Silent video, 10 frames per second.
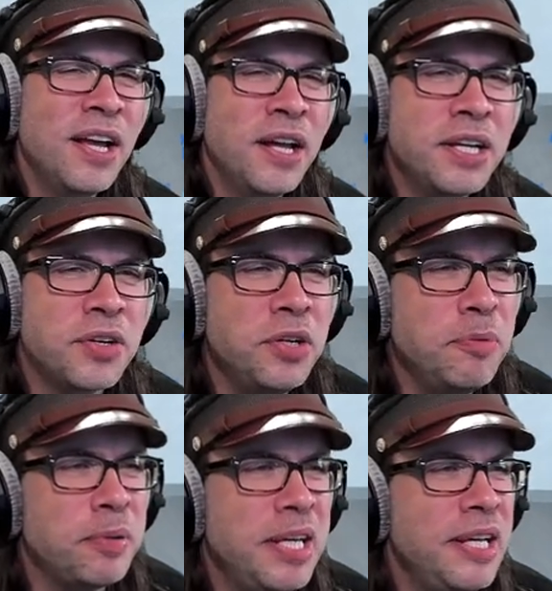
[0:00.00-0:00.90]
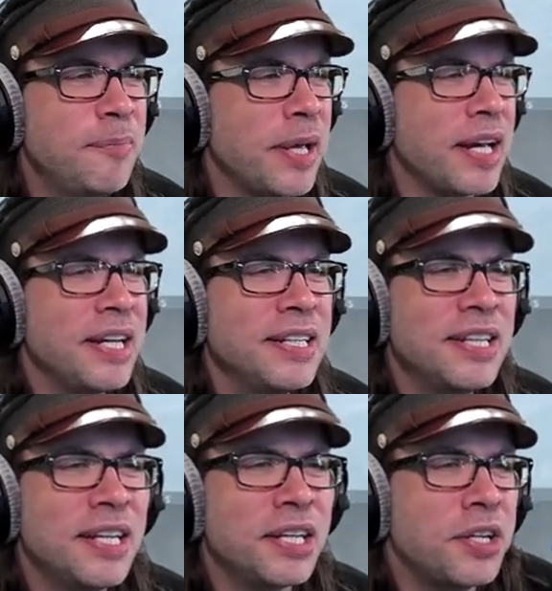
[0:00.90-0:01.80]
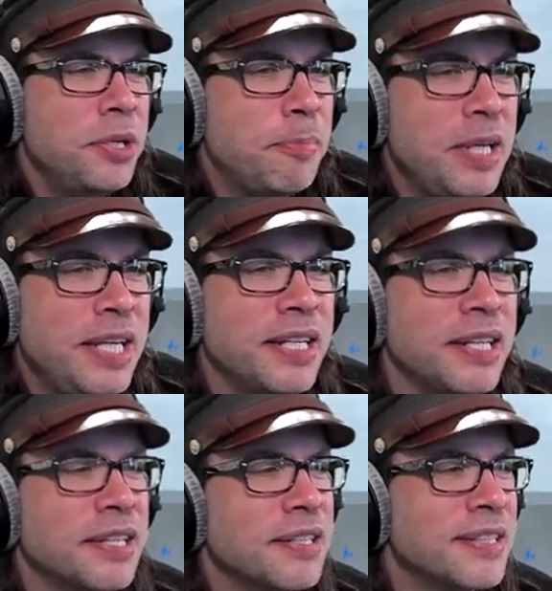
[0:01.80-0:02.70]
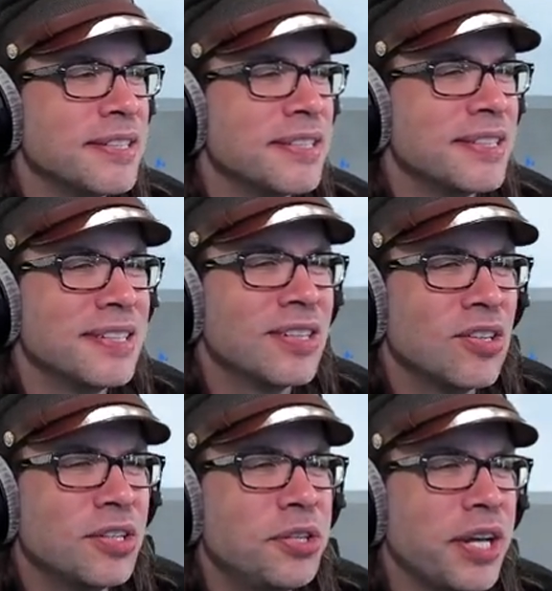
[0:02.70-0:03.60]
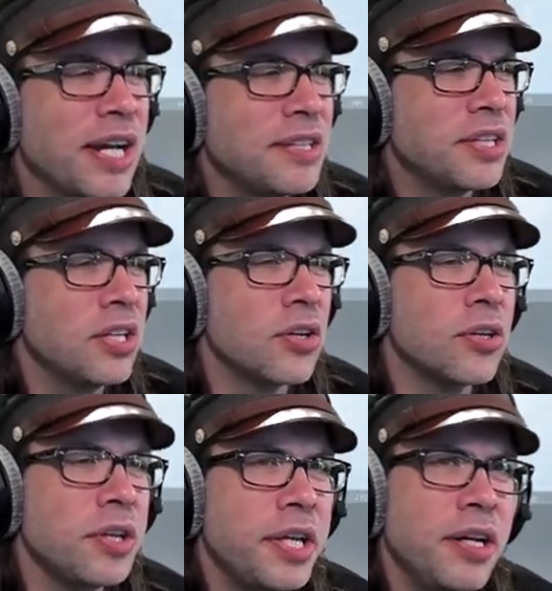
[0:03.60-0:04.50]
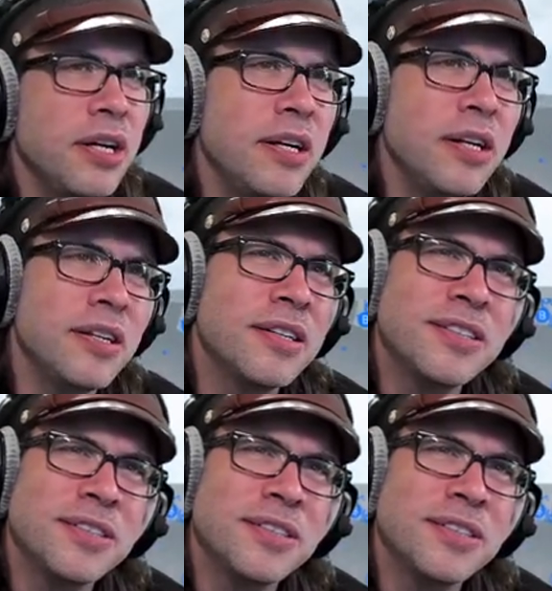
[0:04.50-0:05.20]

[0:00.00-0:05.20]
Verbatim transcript: It could be, man. It could be. Or you got there earlier.